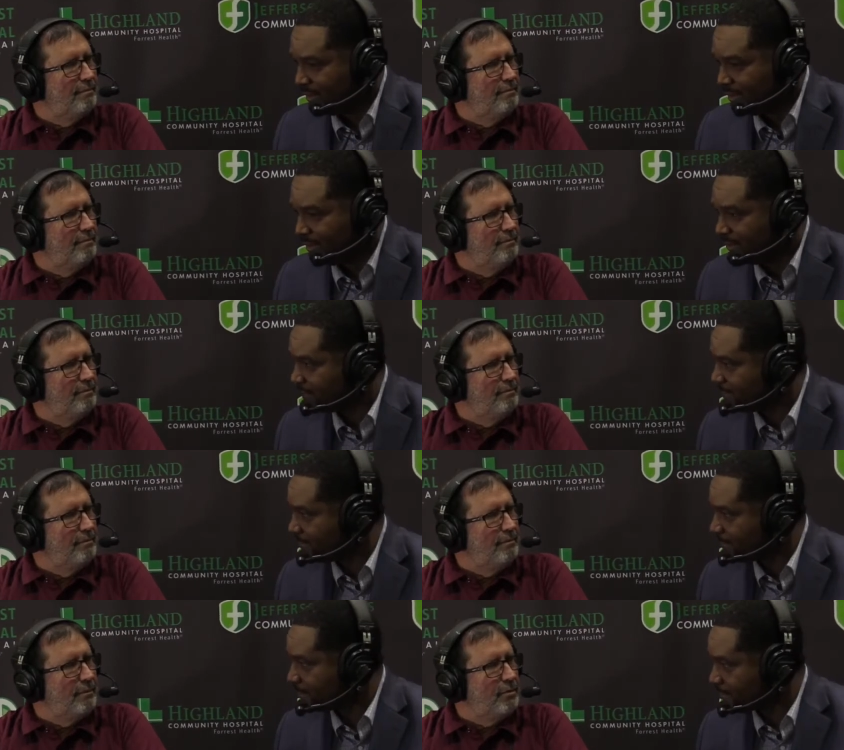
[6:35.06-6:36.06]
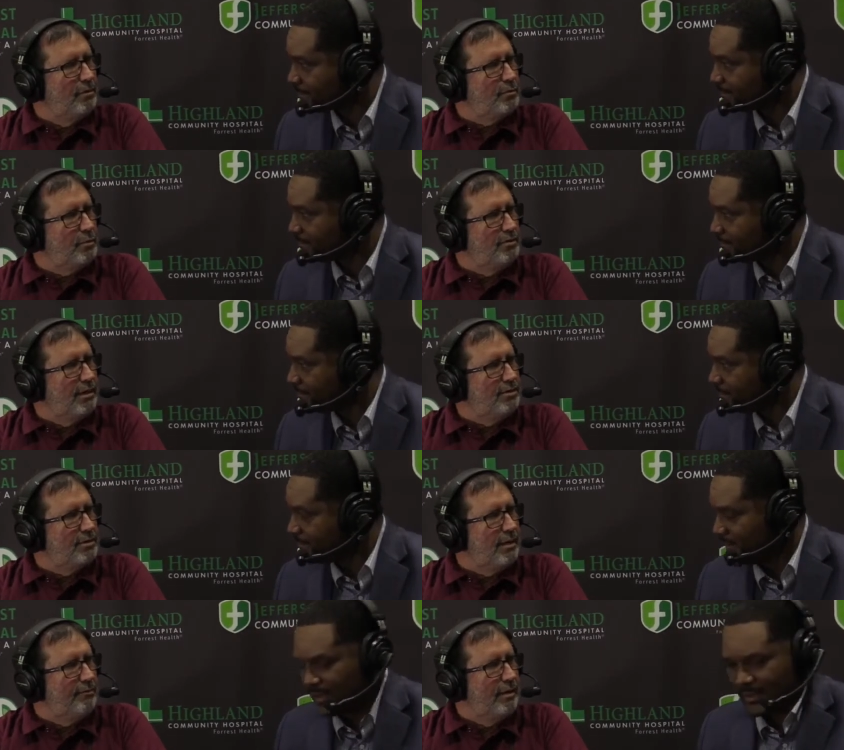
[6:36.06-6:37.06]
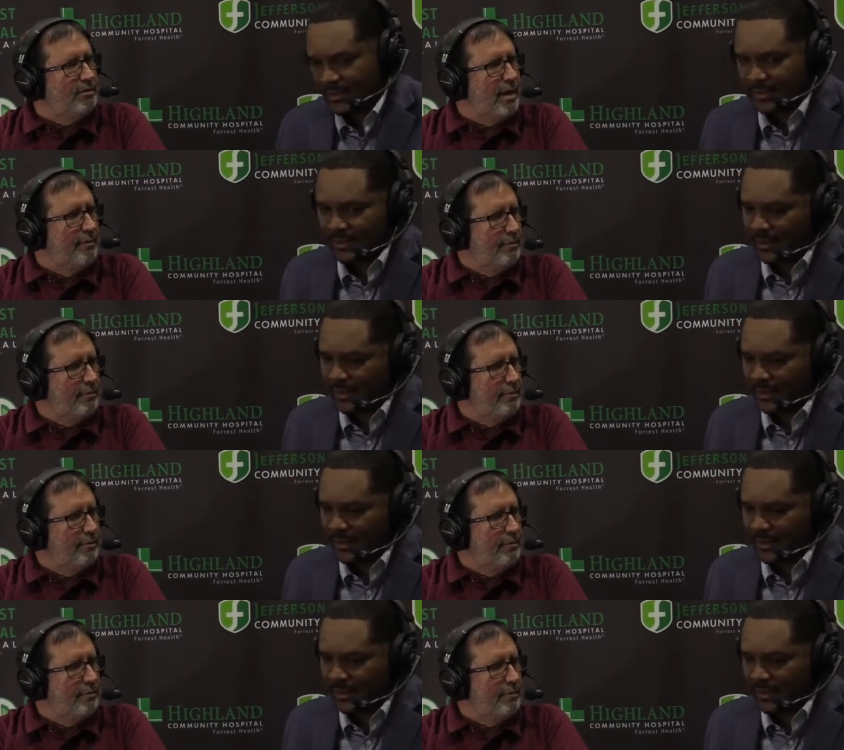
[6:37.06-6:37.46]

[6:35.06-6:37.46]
Speaker 1: it done. Chris, appreciate your time. Great job